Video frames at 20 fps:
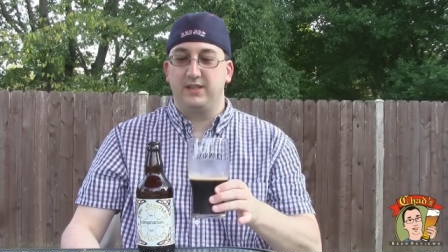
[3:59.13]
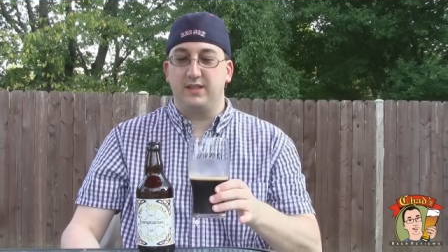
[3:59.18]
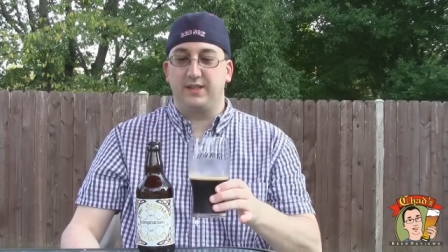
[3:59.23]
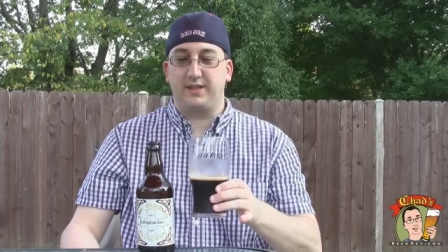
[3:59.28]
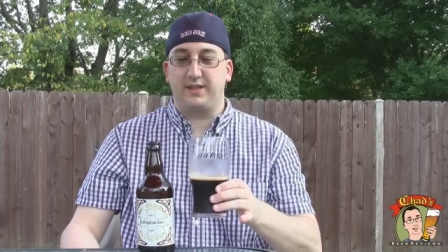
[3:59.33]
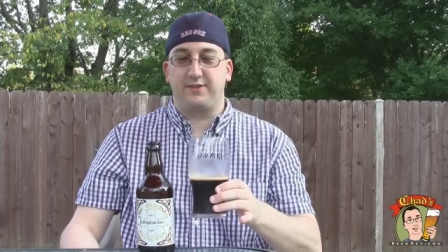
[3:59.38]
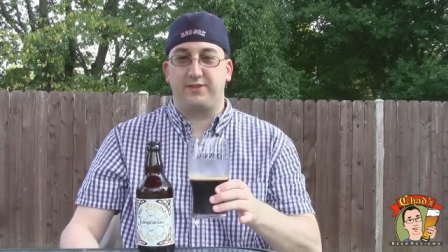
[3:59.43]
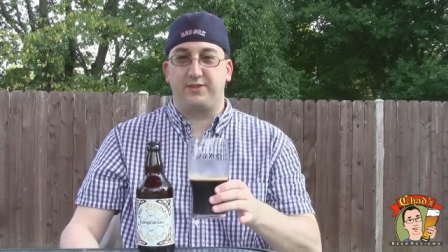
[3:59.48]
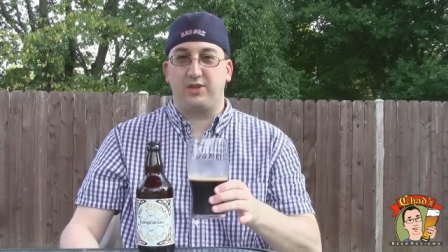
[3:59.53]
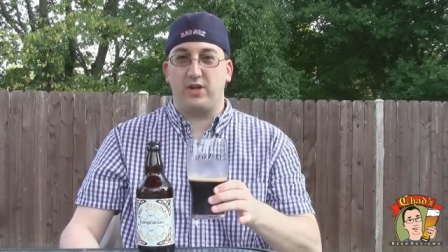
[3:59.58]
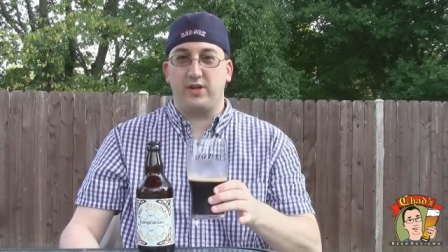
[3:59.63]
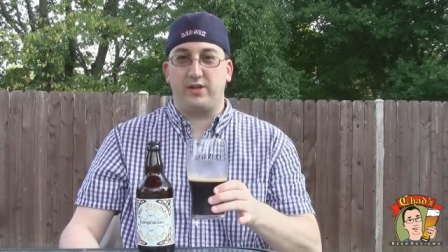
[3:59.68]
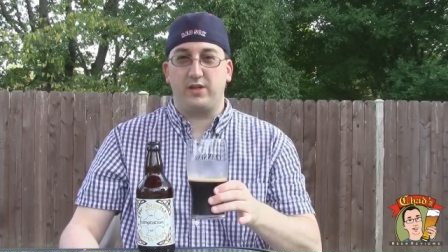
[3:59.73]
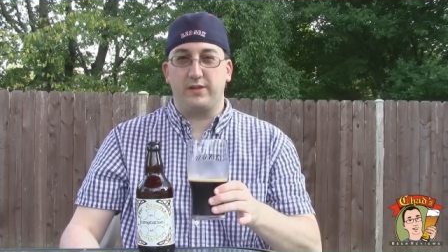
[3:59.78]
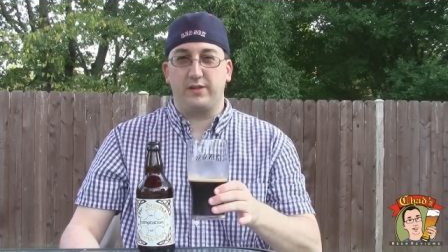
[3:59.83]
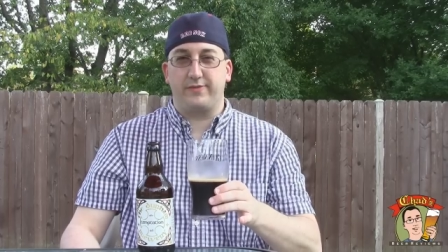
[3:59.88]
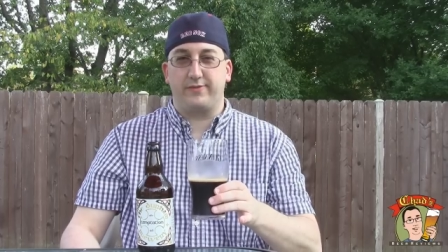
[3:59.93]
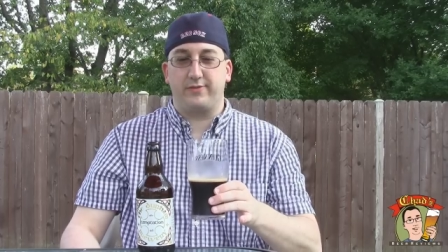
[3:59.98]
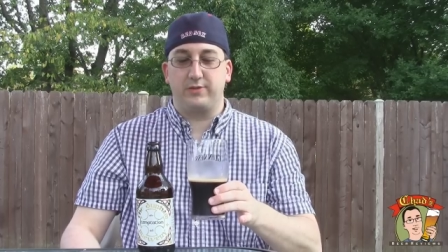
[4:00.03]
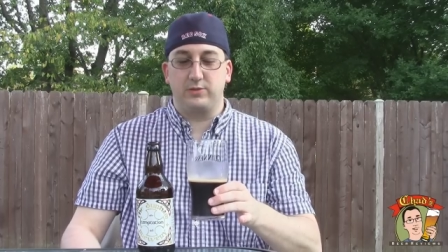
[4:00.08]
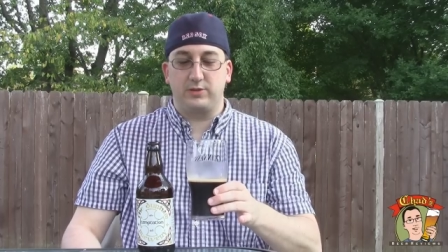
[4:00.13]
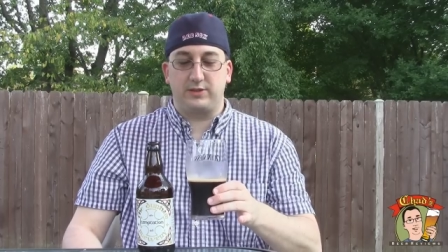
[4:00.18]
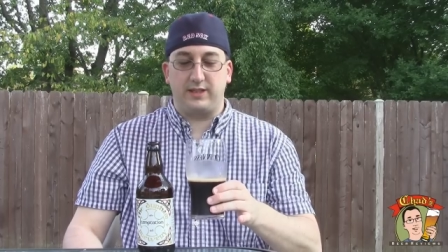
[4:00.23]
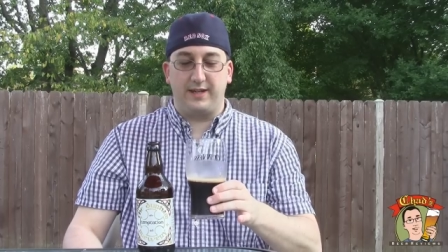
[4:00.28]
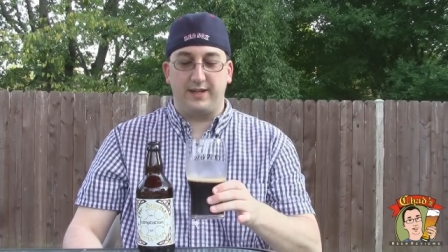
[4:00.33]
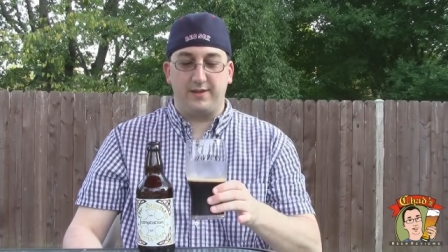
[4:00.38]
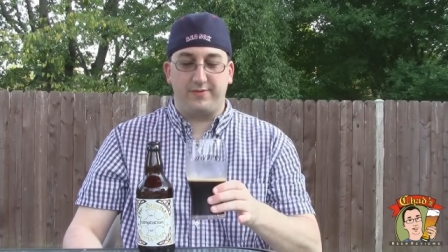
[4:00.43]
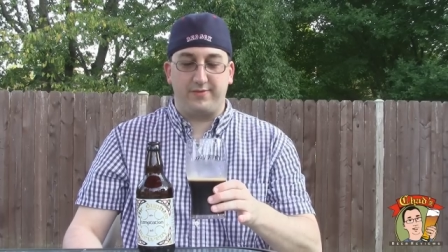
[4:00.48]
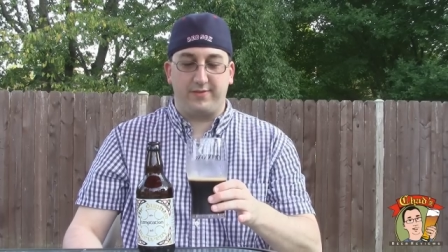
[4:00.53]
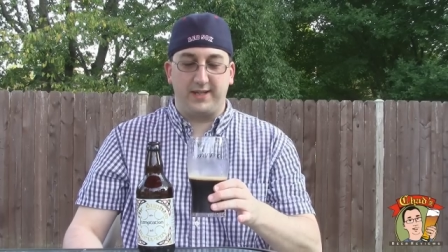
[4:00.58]
like a darker fruit
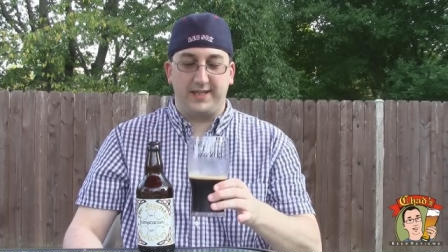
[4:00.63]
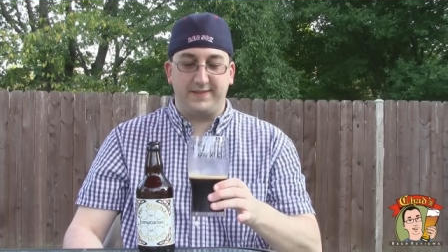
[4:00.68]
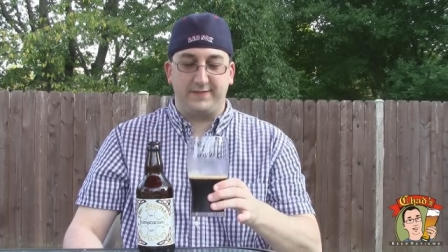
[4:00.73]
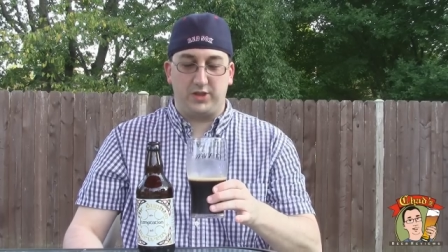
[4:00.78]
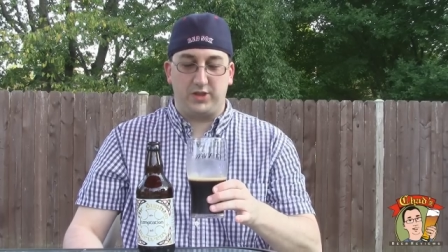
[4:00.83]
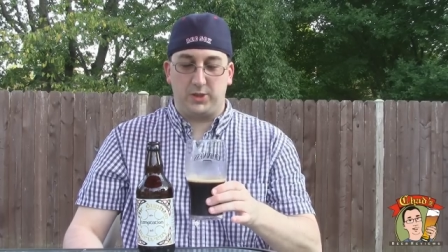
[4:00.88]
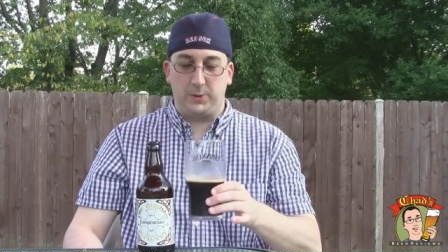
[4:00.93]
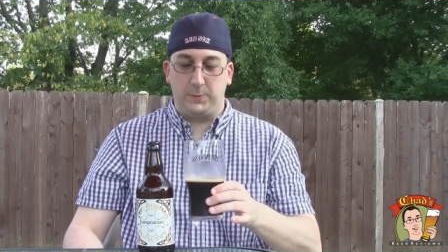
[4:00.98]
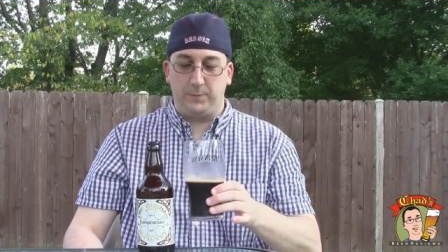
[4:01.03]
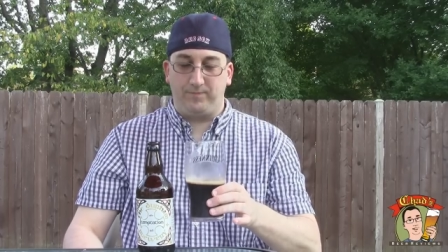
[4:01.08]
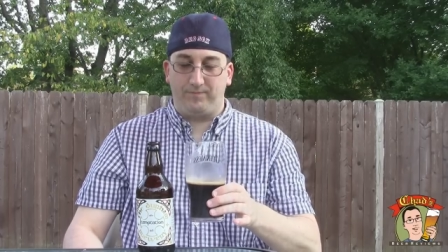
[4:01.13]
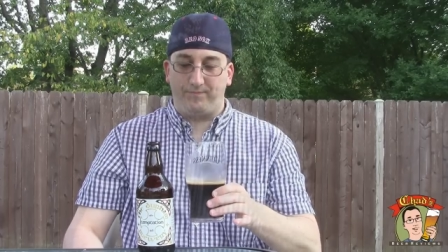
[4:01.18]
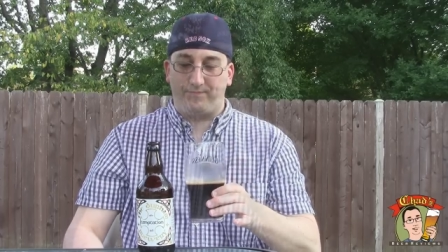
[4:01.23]
kind of flavor.